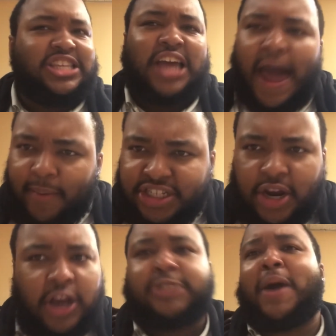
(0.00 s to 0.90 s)
There's
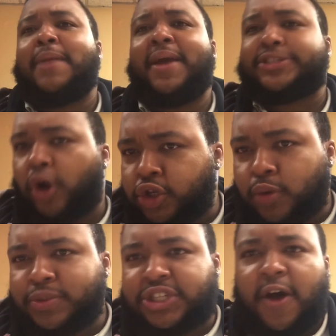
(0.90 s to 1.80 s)
commentary. Spider-Man talks
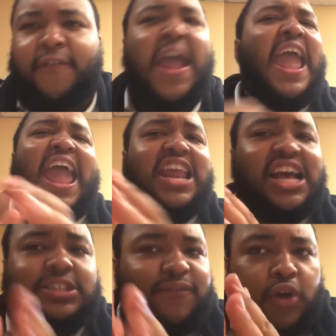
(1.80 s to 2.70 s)
to himself. It
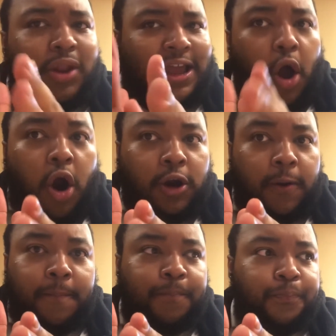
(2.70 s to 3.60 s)
doesn't feel like
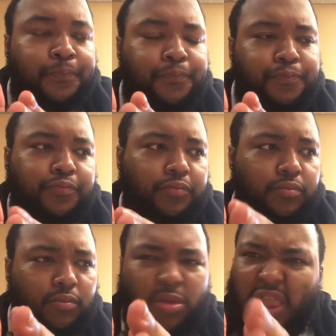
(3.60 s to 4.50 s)
Arkham.
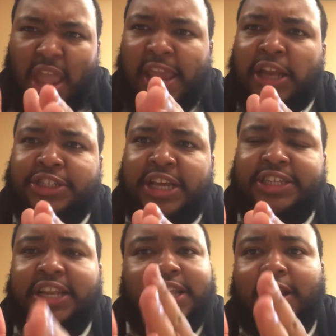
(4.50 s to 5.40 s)
In a
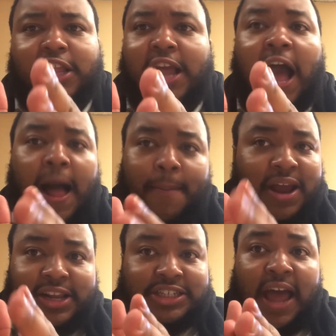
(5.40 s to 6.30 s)
sense, the
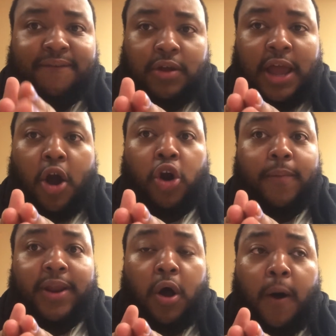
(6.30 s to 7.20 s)
combat does not feel like
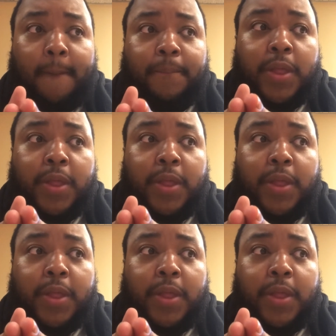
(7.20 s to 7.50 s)
Arkham at all.